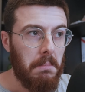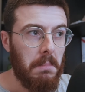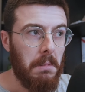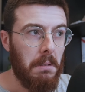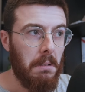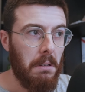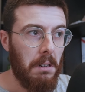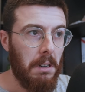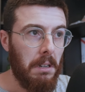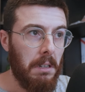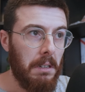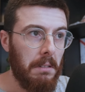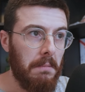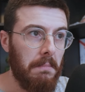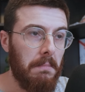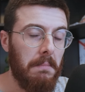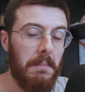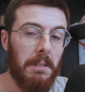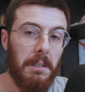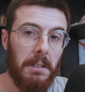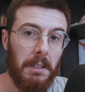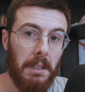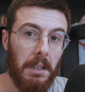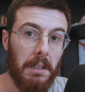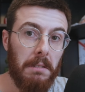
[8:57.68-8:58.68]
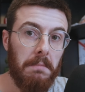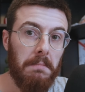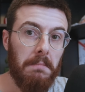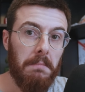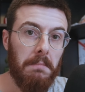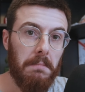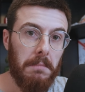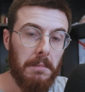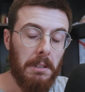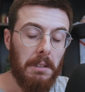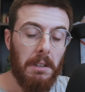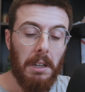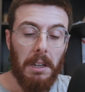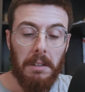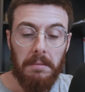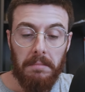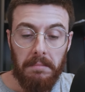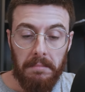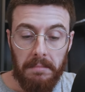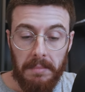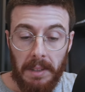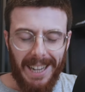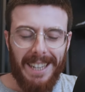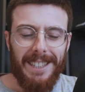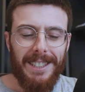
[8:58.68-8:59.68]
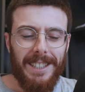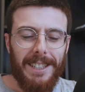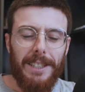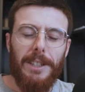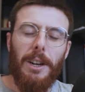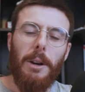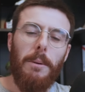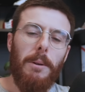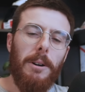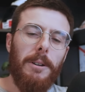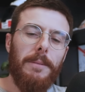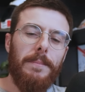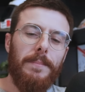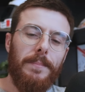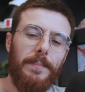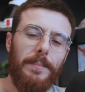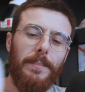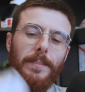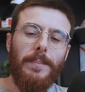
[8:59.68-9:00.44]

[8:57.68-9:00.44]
all right, okay. Actually, you know what?